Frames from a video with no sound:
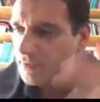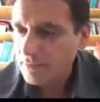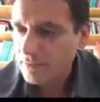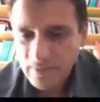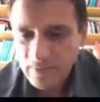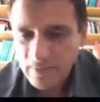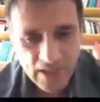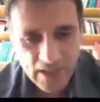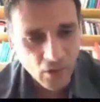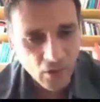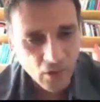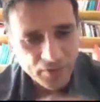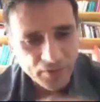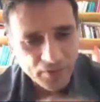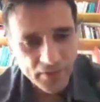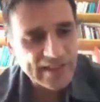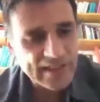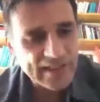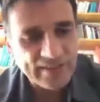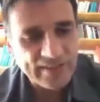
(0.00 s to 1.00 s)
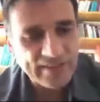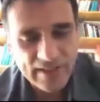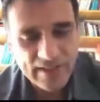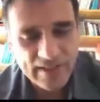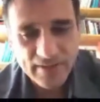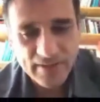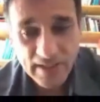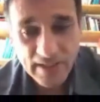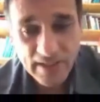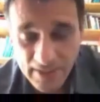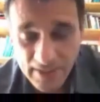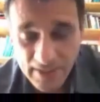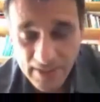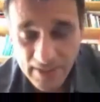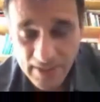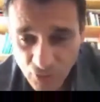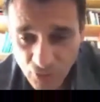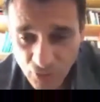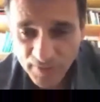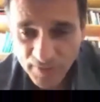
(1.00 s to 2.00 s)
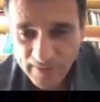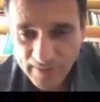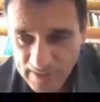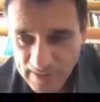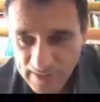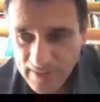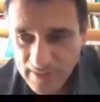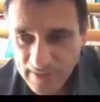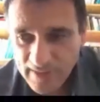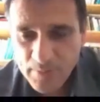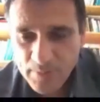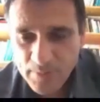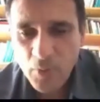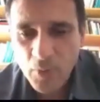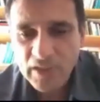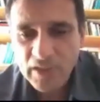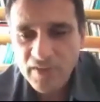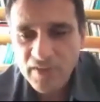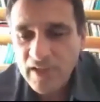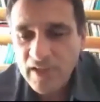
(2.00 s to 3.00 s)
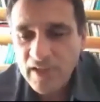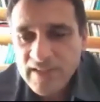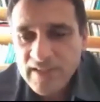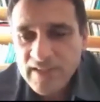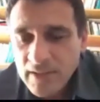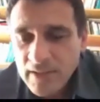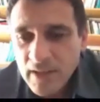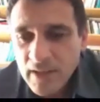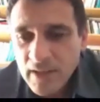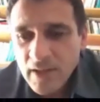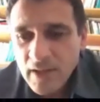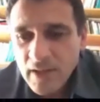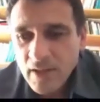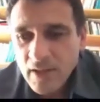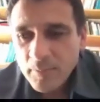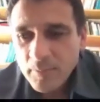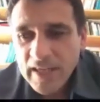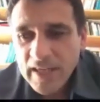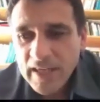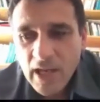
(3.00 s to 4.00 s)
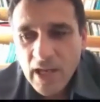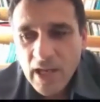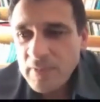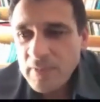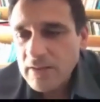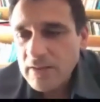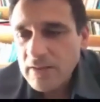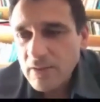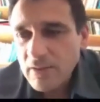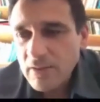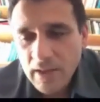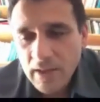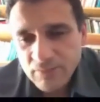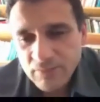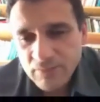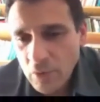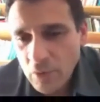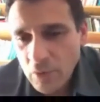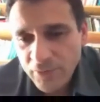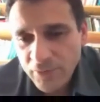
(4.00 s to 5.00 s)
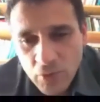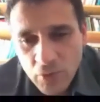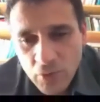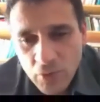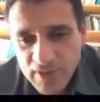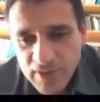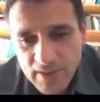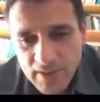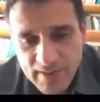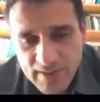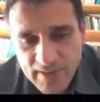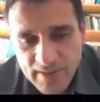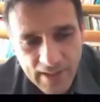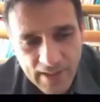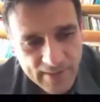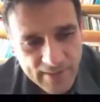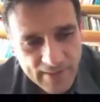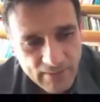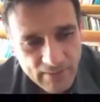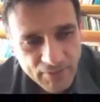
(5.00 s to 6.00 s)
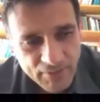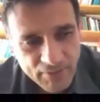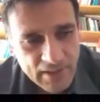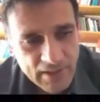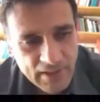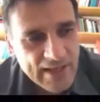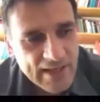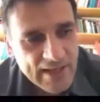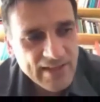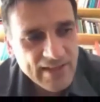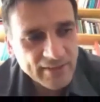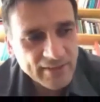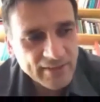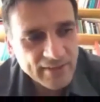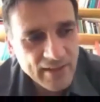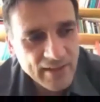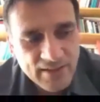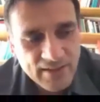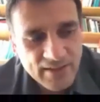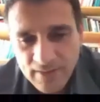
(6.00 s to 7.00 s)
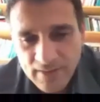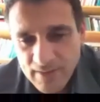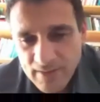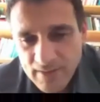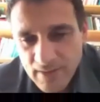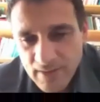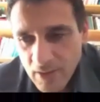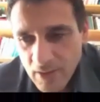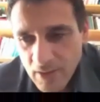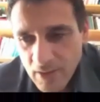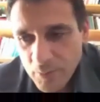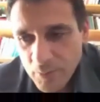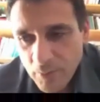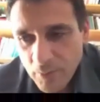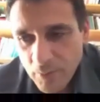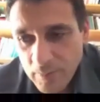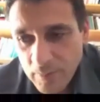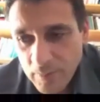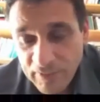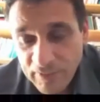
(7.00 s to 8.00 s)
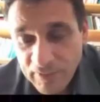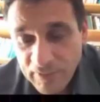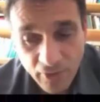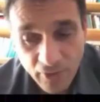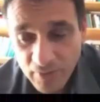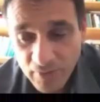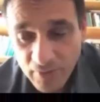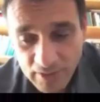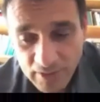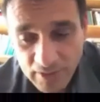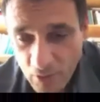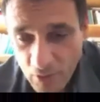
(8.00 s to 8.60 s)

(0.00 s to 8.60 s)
other other Italians. And it's true that in this moment, Vivaldi became in a few years, even less than 10 years, probably from